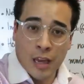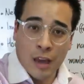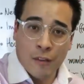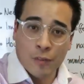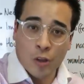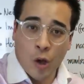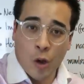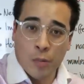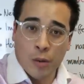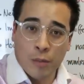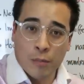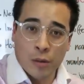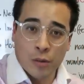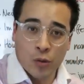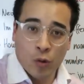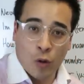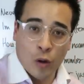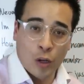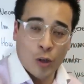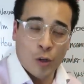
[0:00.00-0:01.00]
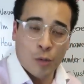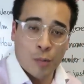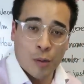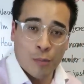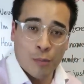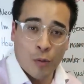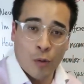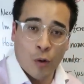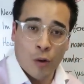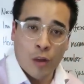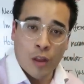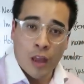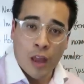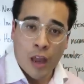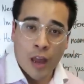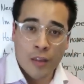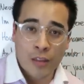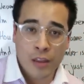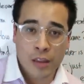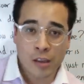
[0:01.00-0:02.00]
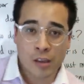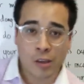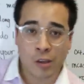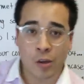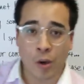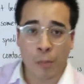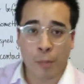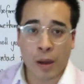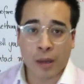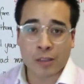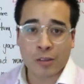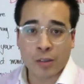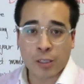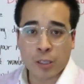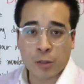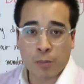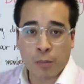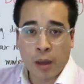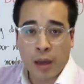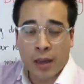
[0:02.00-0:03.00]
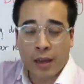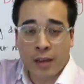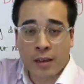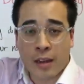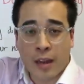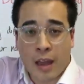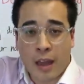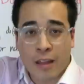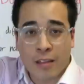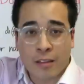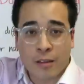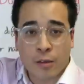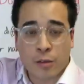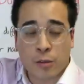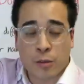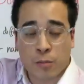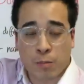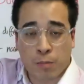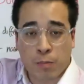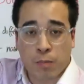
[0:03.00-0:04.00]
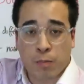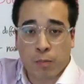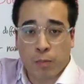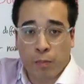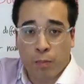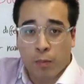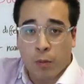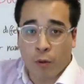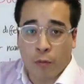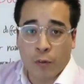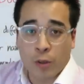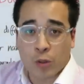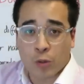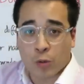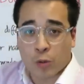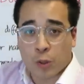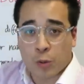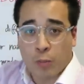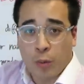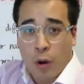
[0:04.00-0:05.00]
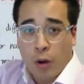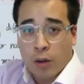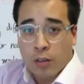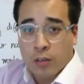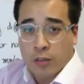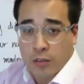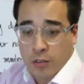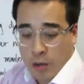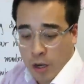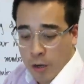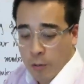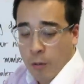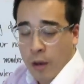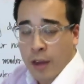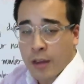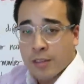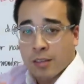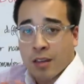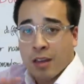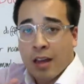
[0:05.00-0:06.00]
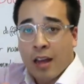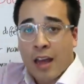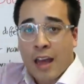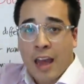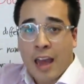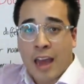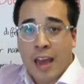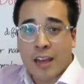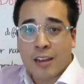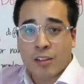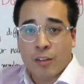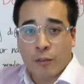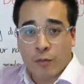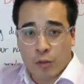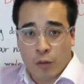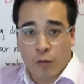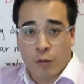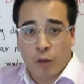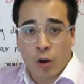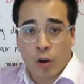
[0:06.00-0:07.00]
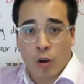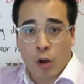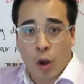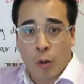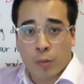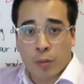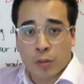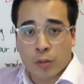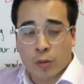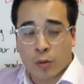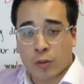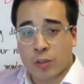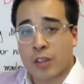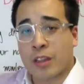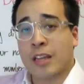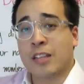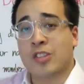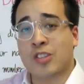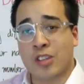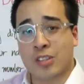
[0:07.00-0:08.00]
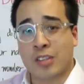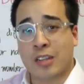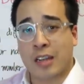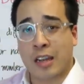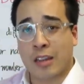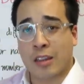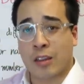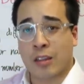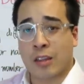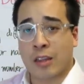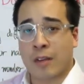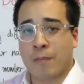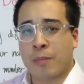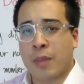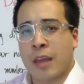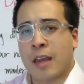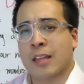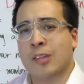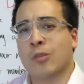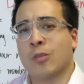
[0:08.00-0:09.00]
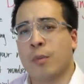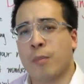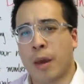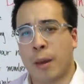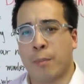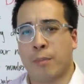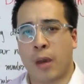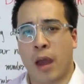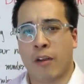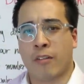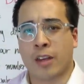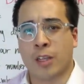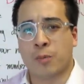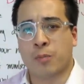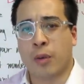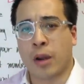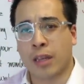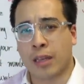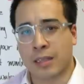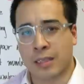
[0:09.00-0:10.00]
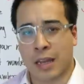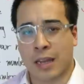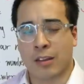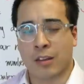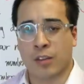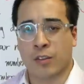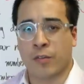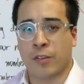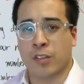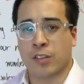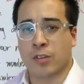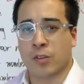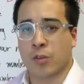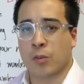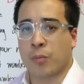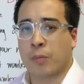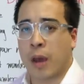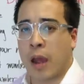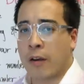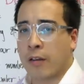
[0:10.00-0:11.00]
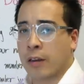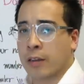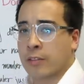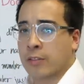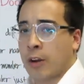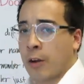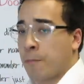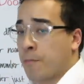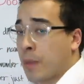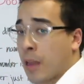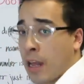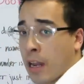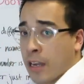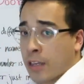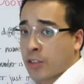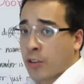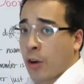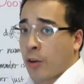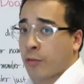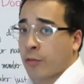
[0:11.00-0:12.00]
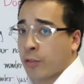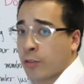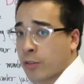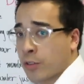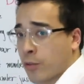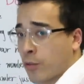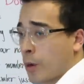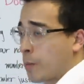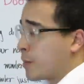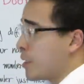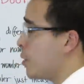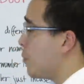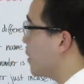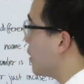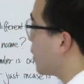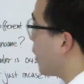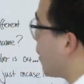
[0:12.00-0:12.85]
they have to open up the door a little bit more. And then you can go back to the spade and the original spot sideways, and you've got an open door. So that's just another thing. It's all about barriers, breaking down those physical barriers. So let's go through the script. Here we